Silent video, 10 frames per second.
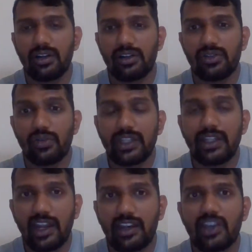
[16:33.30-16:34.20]
showing
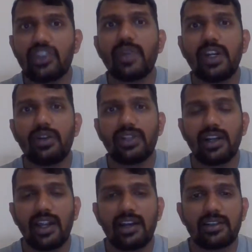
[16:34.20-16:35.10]
their engagement to the
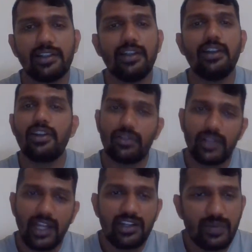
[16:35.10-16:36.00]
ads. So
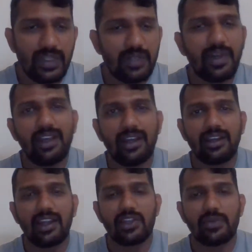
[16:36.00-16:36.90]
that is mean by
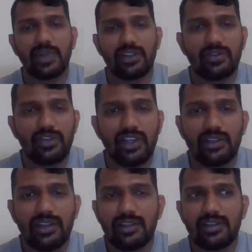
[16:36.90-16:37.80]
engagement. So
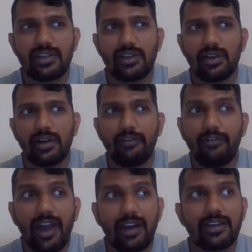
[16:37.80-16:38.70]
this
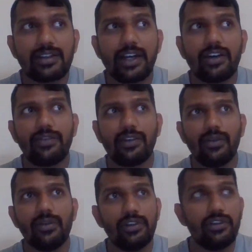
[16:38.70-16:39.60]
awareness kind of a
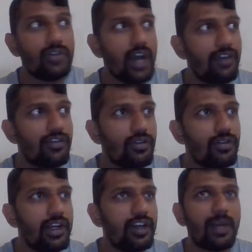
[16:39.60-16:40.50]
goal. You have a
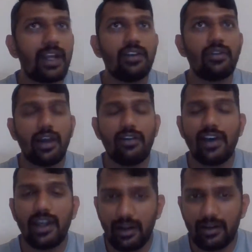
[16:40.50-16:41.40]
goal in mind to
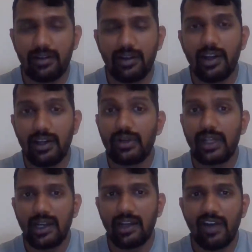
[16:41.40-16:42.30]

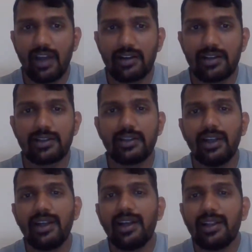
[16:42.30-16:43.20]
create awareness.
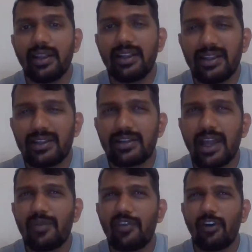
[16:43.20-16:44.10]
Then this
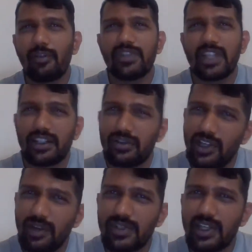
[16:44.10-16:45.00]
type of objective
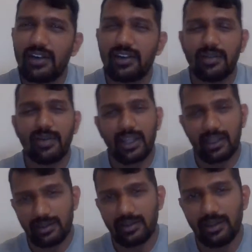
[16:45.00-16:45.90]
comes under the bucket: